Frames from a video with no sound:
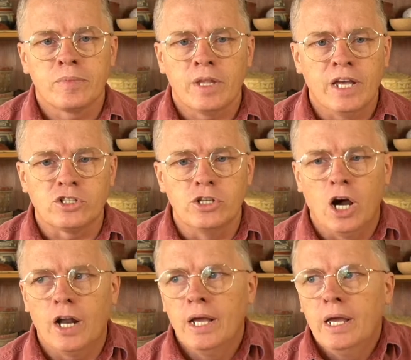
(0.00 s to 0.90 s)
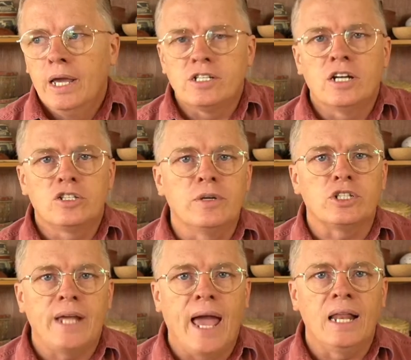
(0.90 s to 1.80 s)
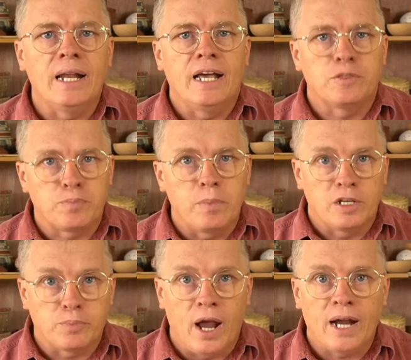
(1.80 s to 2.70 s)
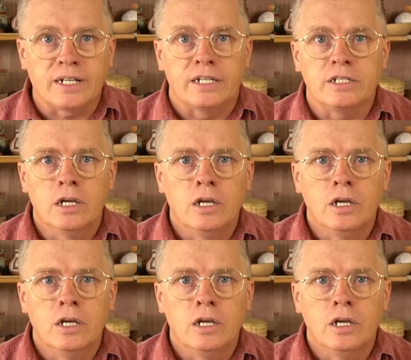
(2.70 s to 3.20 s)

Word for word: it's not it's not so much talent as as practice.